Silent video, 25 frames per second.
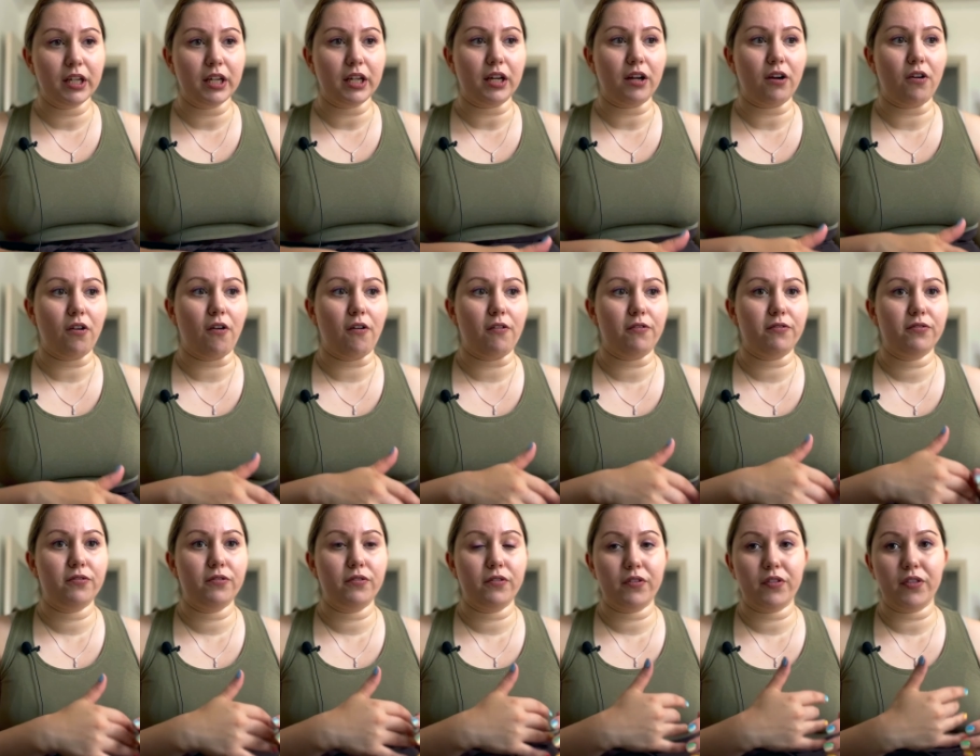of
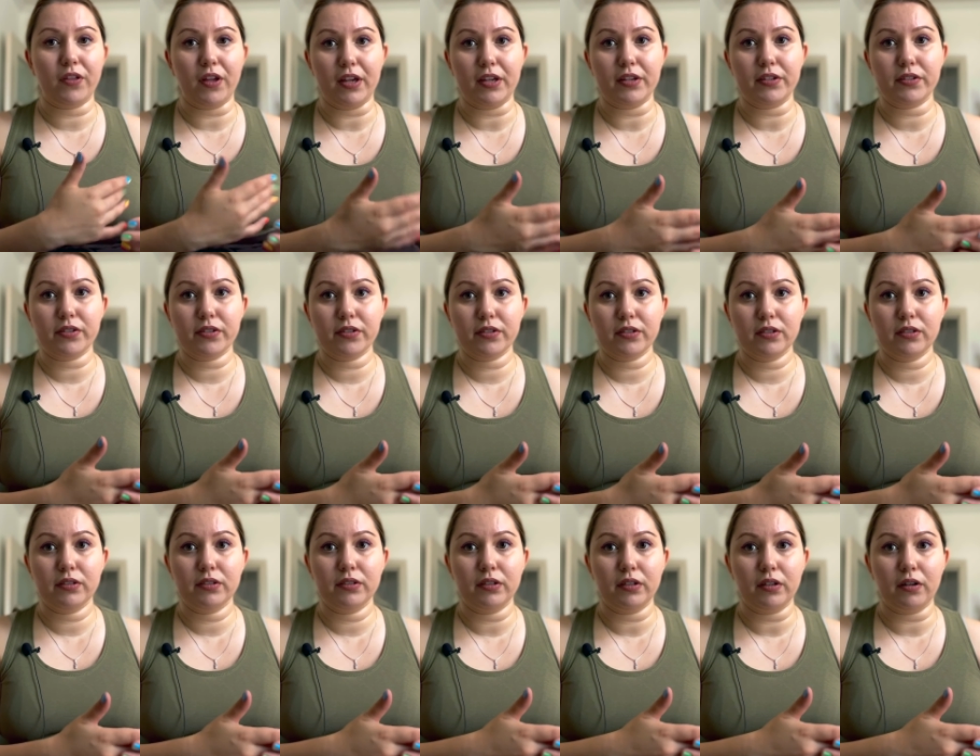
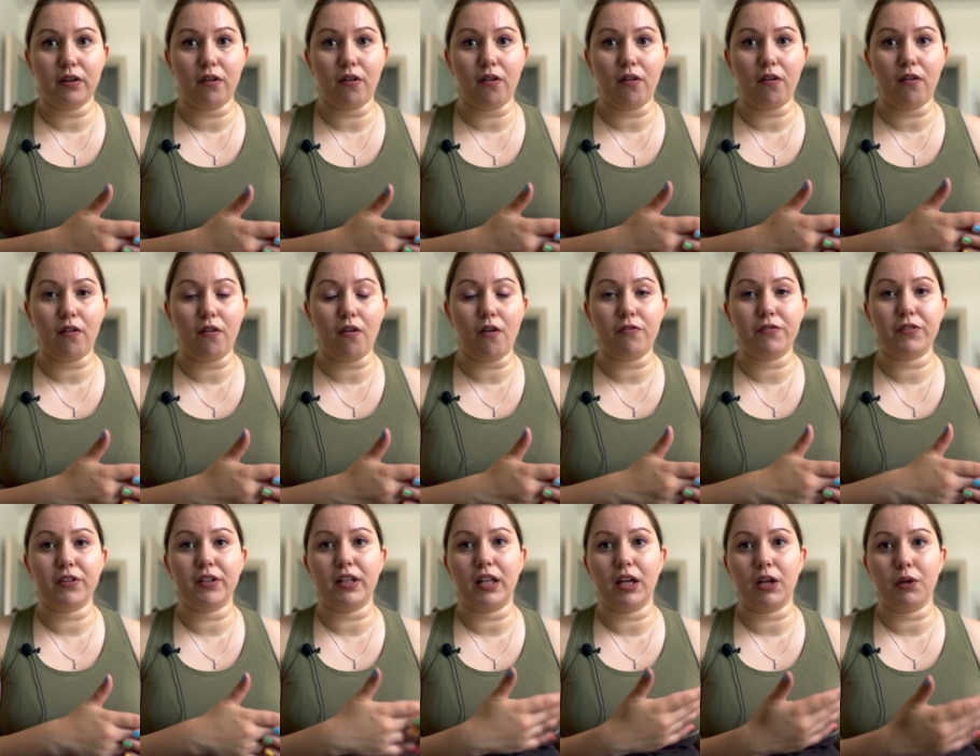things,
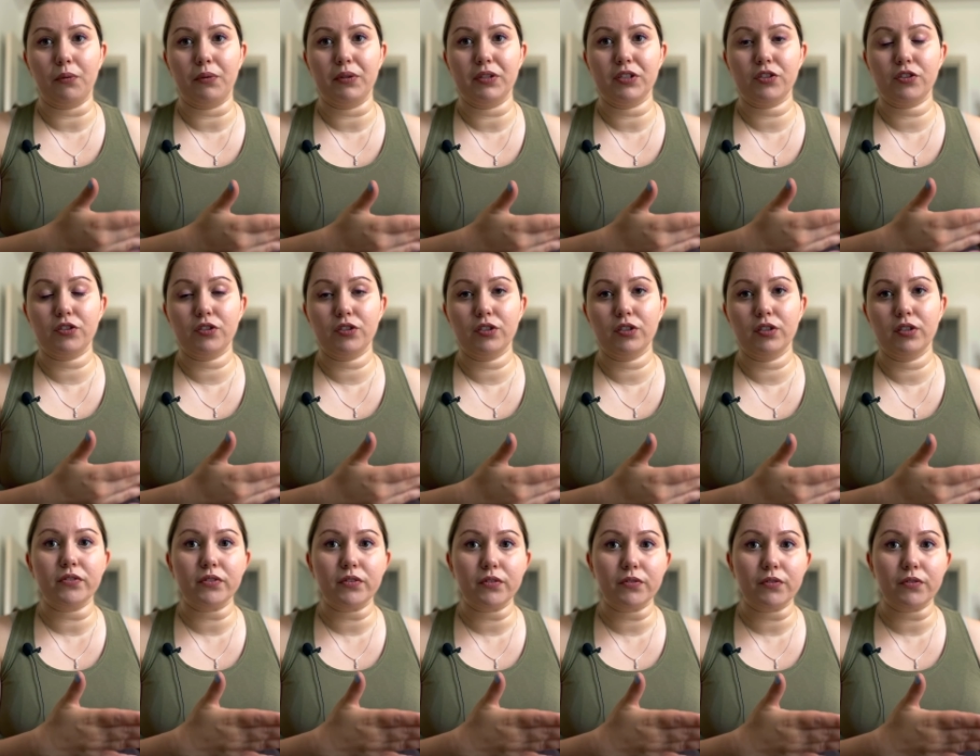of the language.